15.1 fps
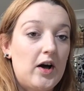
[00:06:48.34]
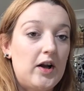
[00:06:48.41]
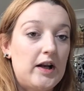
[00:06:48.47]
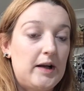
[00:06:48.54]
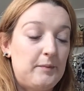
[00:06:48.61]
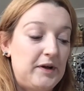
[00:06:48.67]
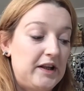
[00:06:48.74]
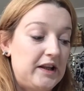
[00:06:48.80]

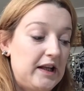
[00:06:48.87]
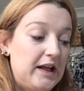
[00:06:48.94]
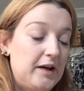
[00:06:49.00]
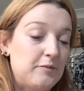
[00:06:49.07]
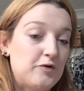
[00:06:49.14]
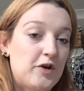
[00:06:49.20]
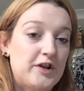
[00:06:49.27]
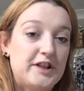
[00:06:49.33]
let me think.
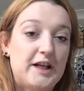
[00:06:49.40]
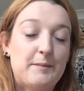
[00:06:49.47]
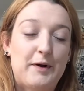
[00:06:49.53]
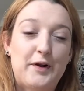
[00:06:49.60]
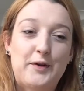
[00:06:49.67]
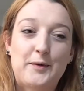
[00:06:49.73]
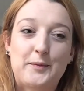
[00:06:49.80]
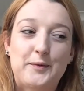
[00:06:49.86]
I'm trying to get my
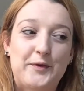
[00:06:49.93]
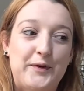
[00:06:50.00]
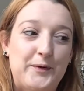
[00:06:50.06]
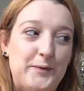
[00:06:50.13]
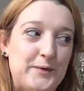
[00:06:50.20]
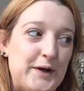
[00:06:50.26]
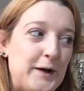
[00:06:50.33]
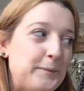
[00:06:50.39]
thoughts in
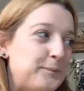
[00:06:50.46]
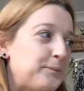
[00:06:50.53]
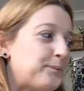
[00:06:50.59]
order.